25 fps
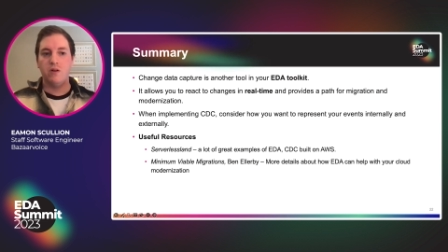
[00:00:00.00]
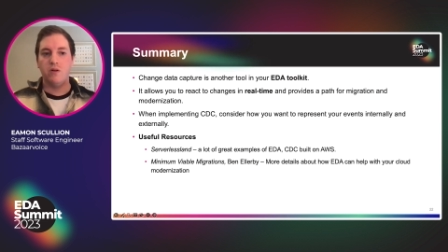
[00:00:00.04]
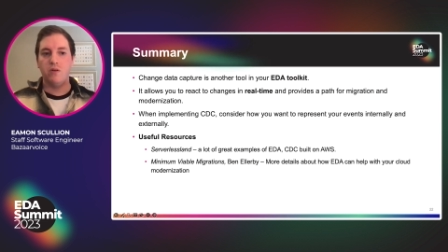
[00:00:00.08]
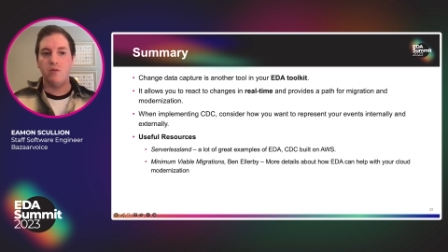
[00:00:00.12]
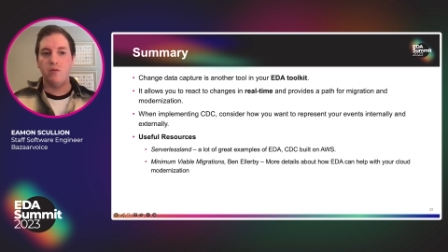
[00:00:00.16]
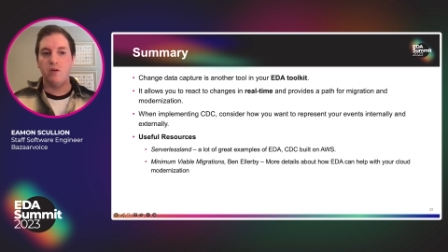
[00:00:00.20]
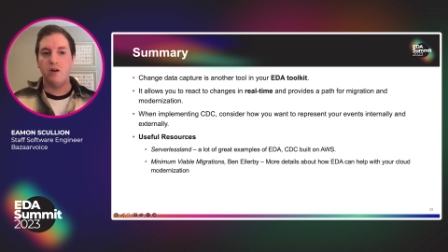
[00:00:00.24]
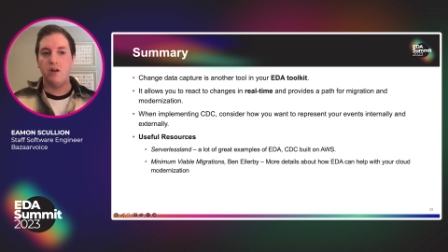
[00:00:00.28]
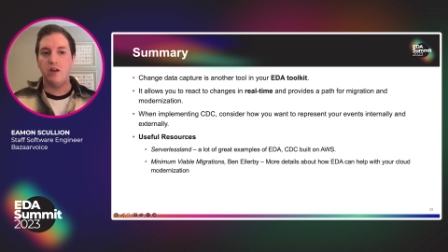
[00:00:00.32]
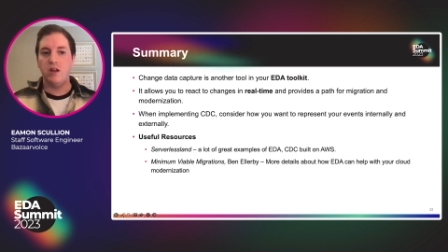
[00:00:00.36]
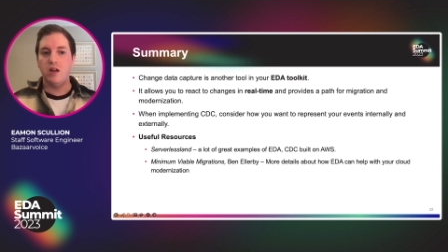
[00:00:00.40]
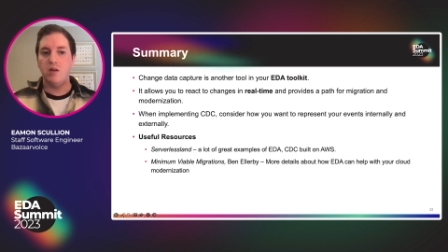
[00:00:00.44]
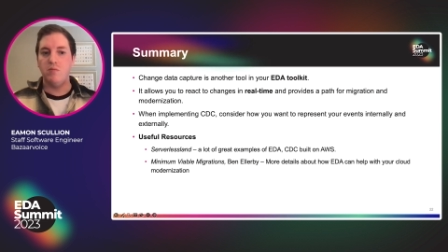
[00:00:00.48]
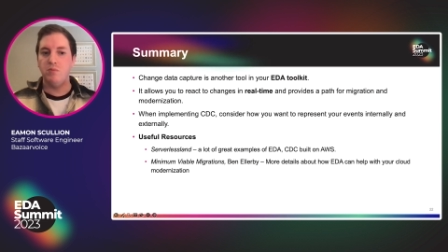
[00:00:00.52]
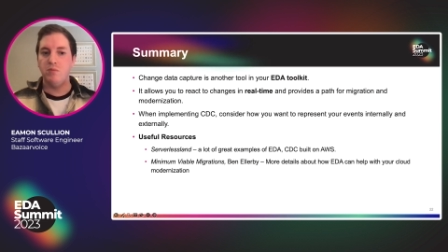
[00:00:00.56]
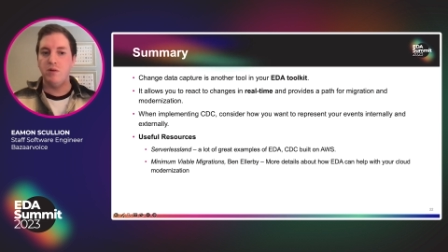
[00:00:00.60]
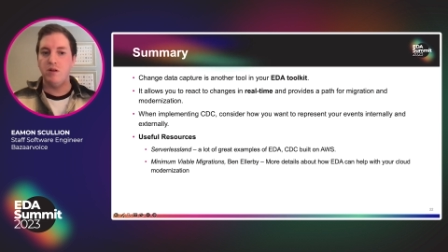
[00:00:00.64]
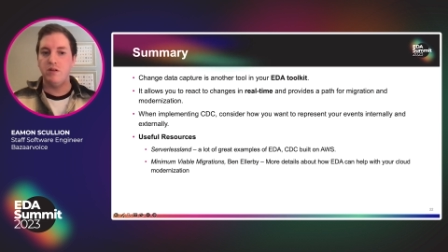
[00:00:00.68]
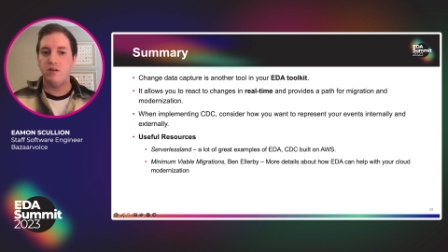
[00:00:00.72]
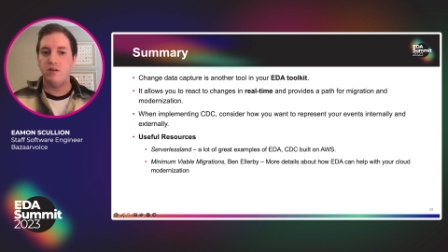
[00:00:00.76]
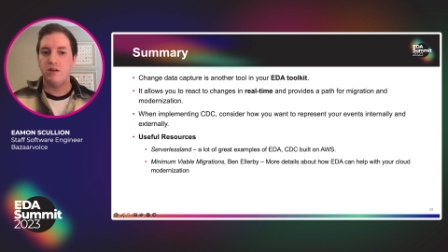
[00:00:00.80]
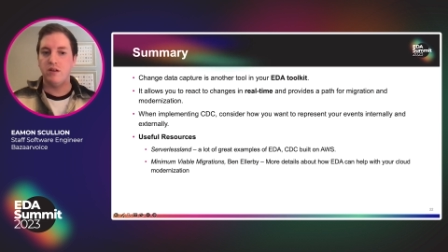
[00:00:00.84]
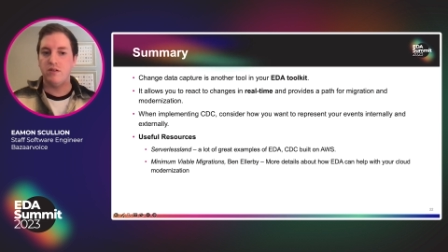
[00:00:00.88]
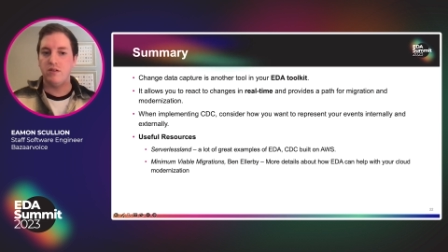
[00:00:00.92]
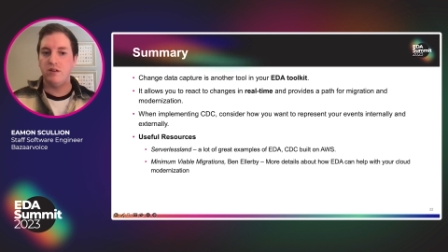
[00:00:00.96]
When
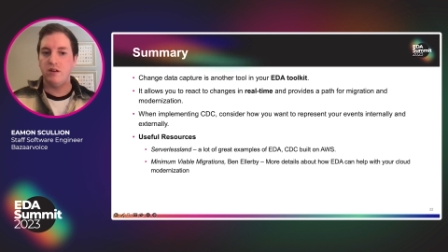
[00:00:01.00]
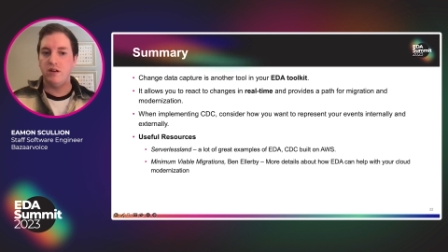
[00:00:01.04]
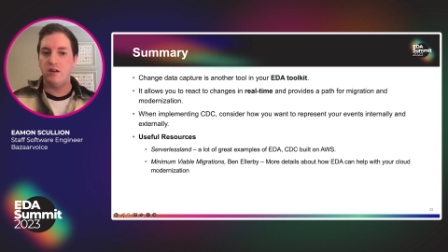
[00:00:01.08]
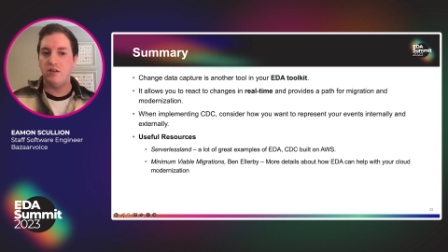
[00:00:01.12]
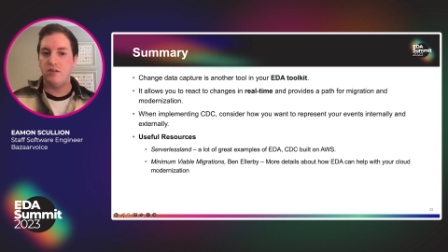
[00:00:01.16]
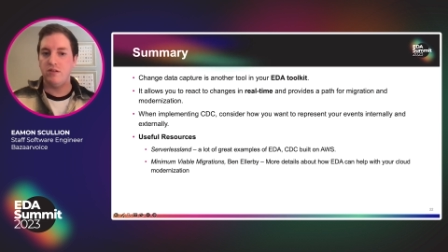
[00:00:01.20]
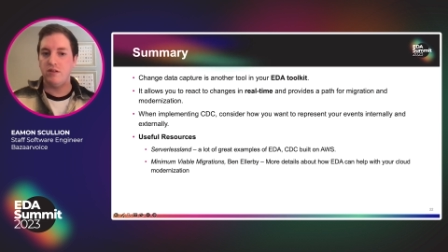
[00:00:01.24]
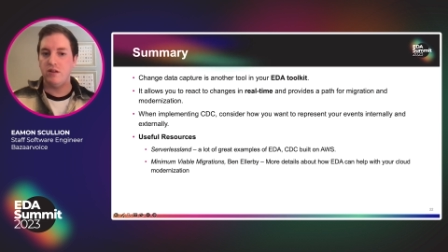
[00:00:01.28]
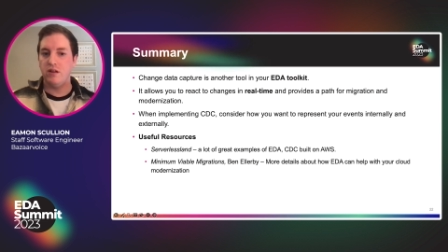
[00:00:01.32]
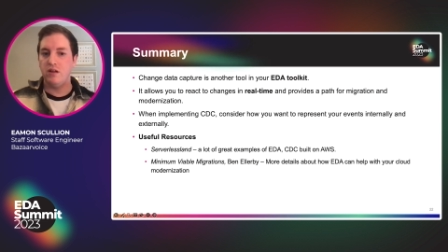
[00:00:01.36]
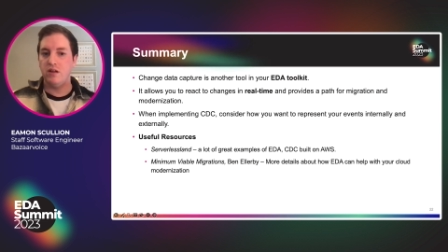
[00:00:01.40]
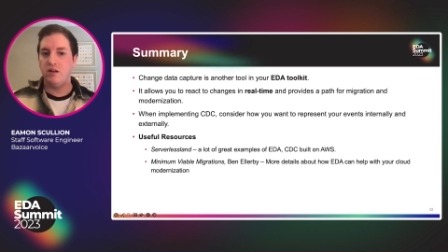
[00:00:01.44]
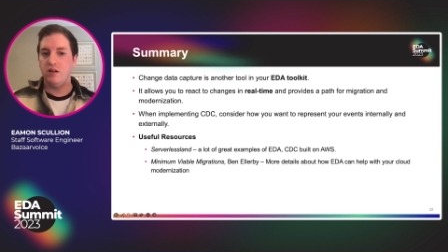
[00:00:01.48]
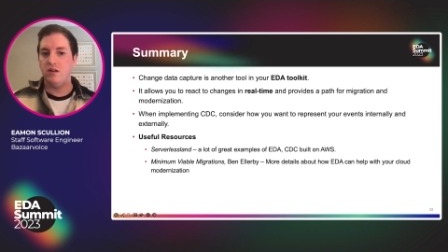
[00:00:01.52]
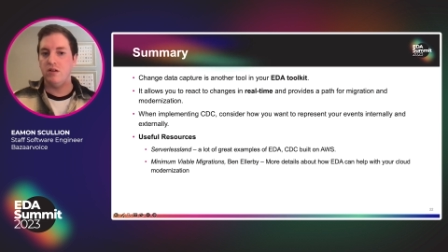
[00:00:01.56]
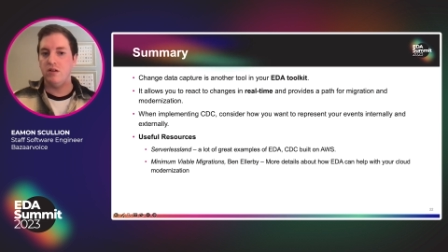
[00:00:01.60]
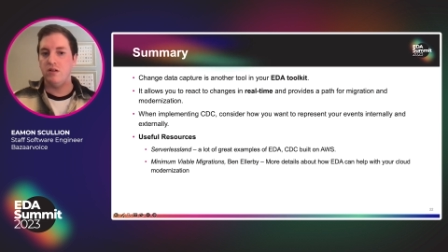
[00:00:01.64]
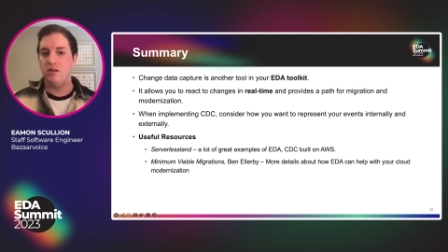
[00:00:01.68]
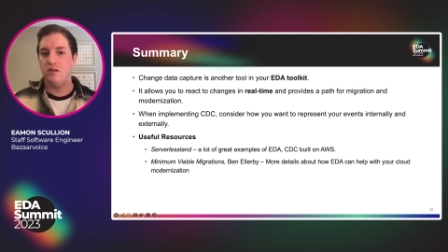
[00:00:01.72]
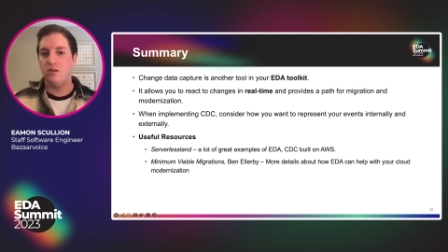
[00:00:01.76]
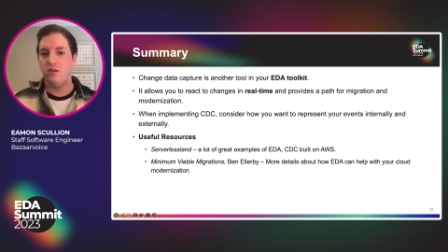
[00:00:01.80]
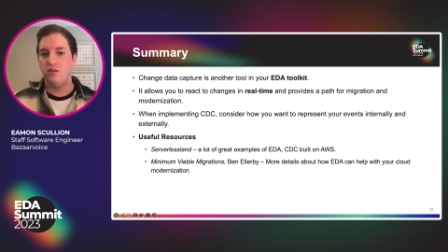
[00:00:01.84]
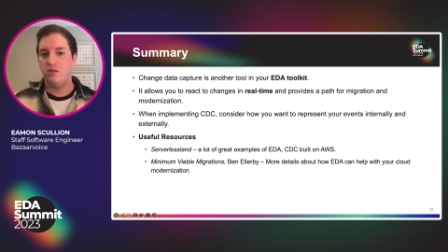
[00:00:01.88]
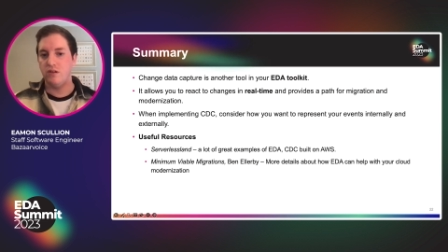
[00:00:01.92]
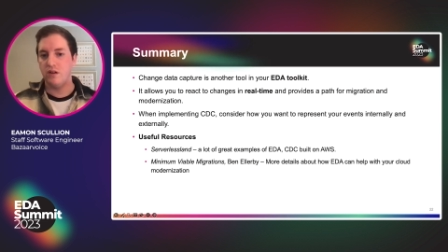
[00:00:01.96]
implementing CDC,
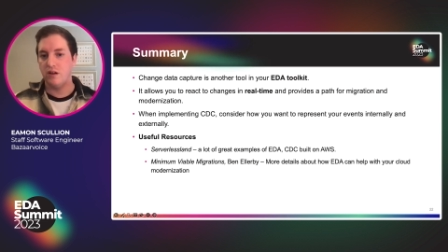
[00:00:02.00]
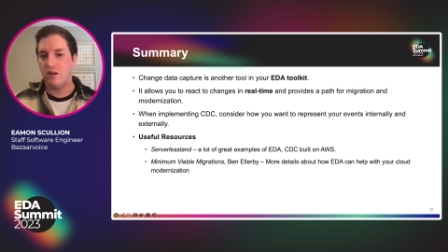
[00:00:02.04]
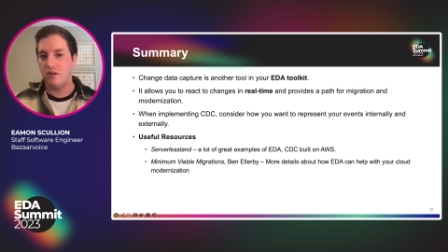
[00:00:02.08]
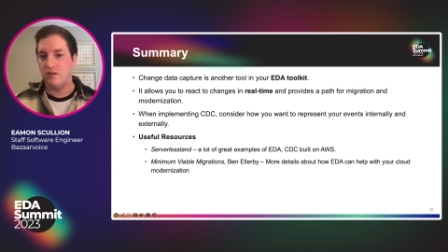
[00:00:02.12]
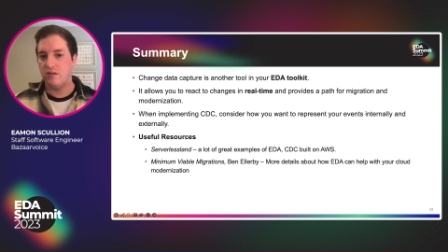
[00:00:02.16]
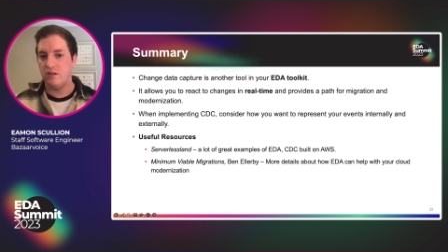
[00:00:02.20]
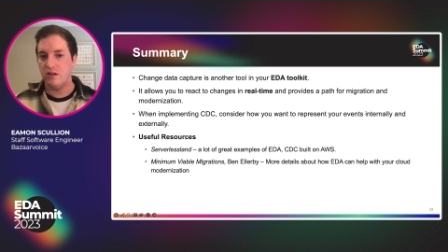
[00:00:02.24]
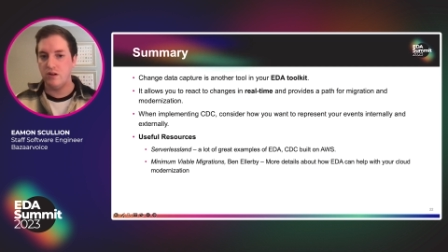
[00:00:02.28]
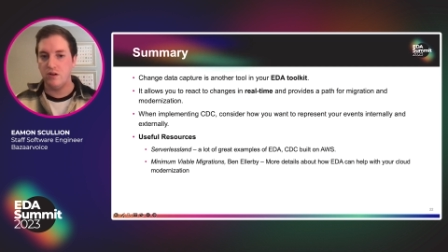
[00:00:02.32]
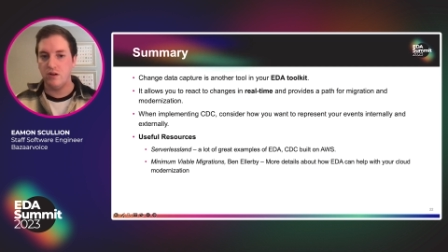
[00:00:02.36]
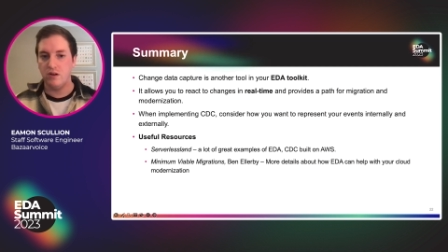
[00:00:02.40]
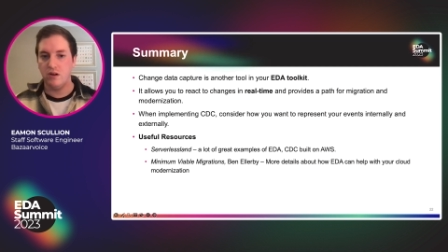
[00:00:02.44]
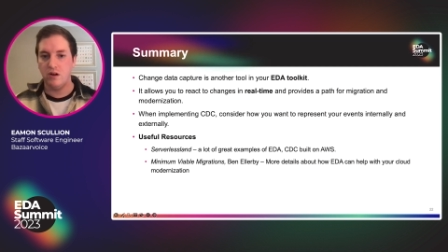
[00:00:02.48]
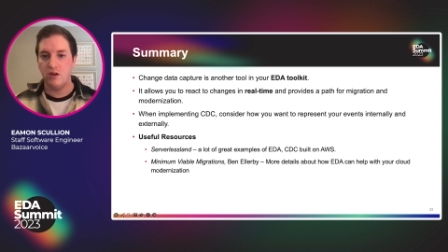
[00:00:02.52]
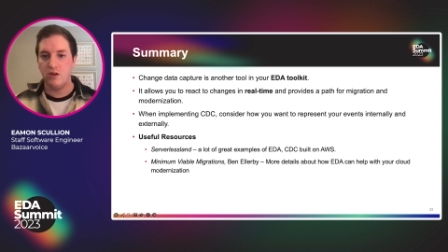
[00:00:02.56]
you should consider